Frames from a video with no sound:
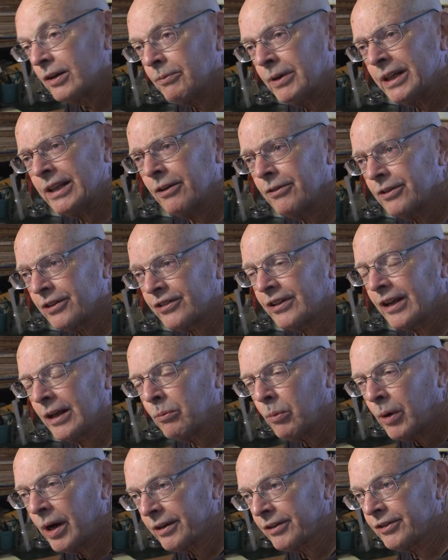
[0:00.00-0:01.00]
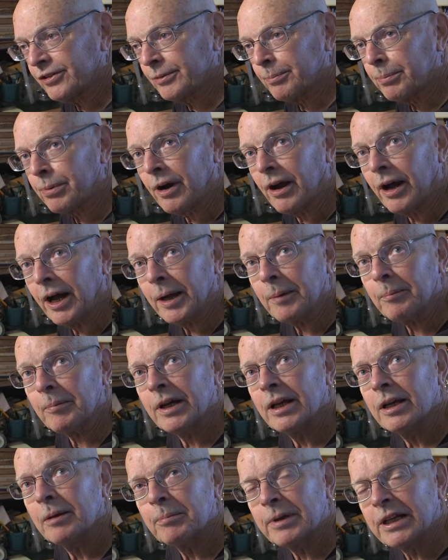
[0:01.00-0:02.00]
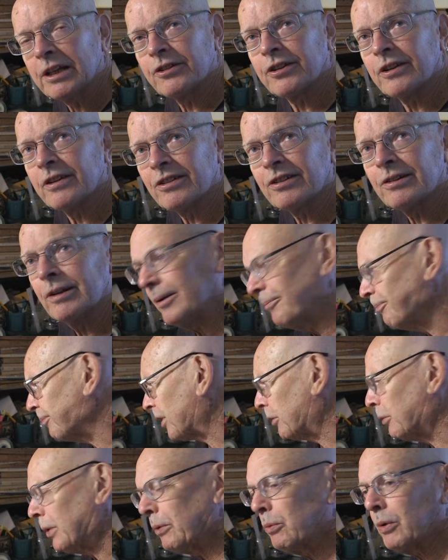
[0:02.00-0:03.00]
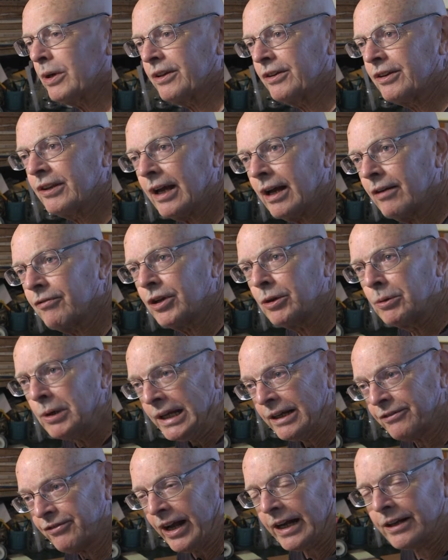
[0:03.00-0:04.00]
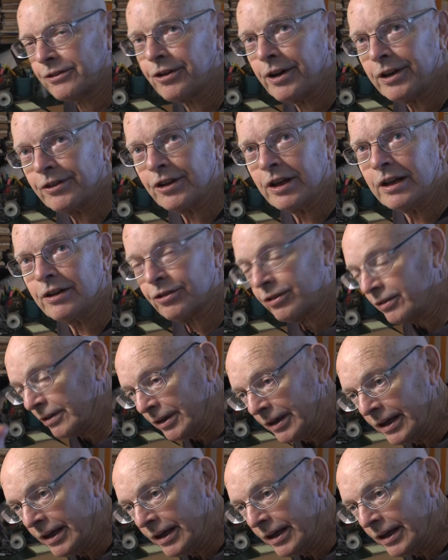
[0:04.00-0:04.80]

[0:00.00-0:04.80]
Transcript: we don't say 1 is a prime because it's, we wouldn't have unique factorization.